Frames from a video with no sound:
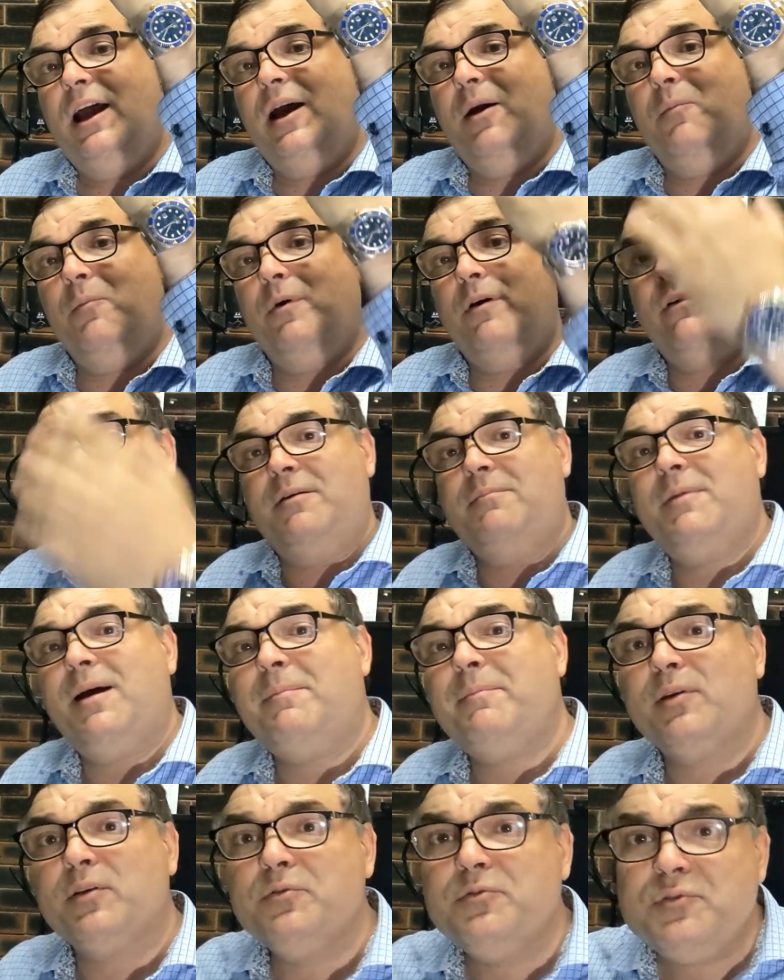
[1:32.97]
I'm wearing
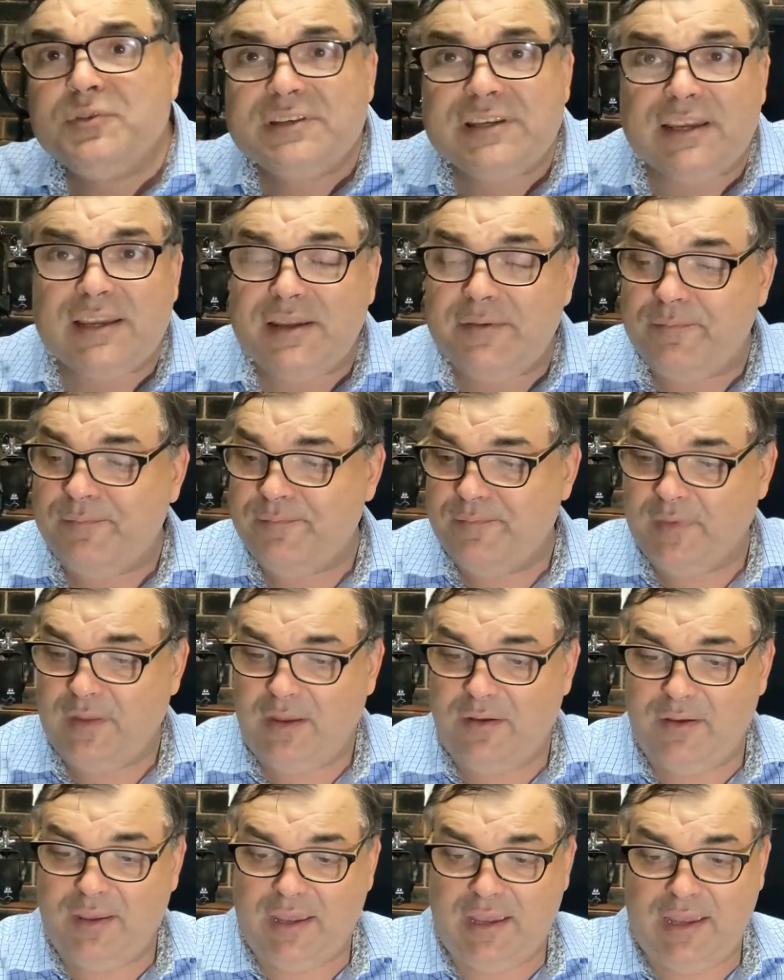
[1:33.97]
my bluesy.
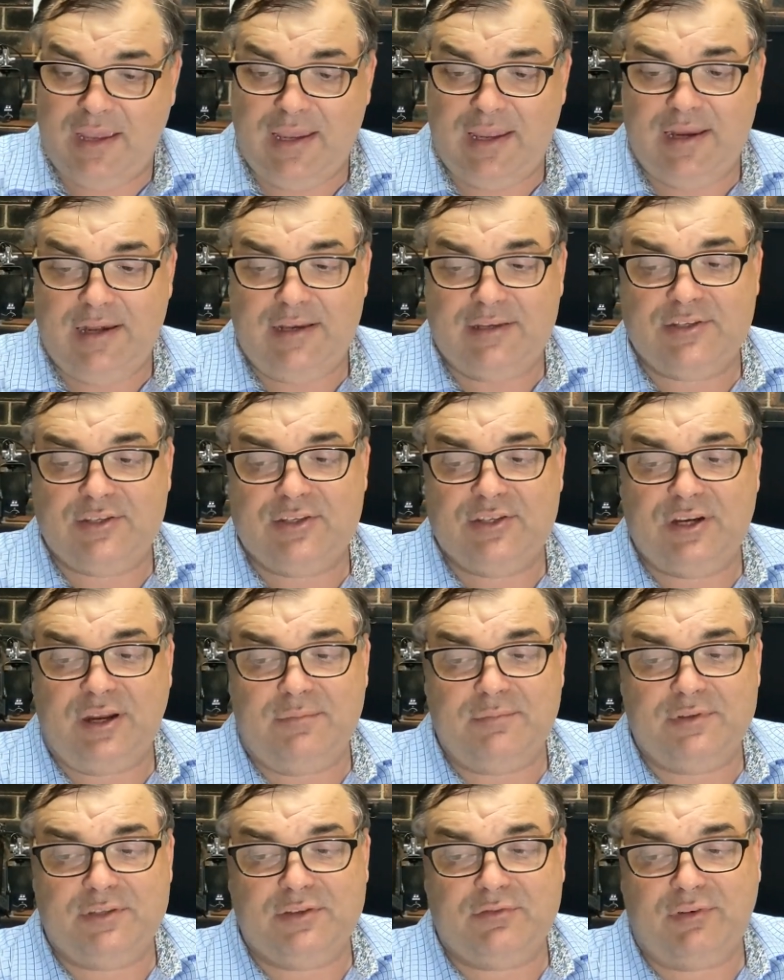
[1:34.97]
Okay, let's
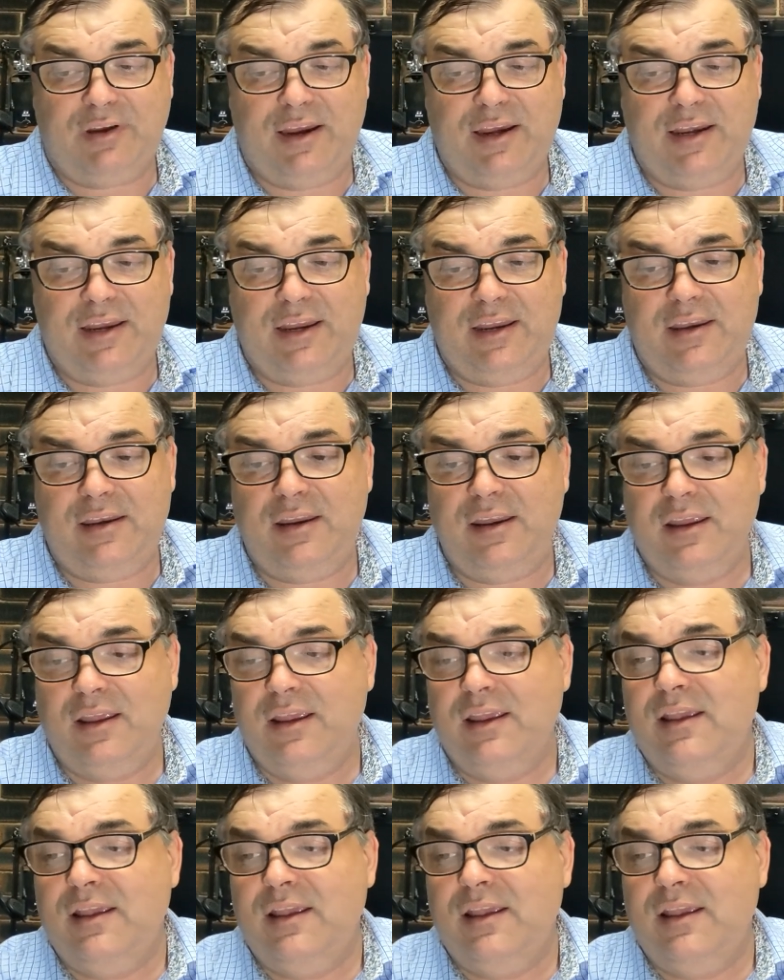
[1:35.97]
jump straight in.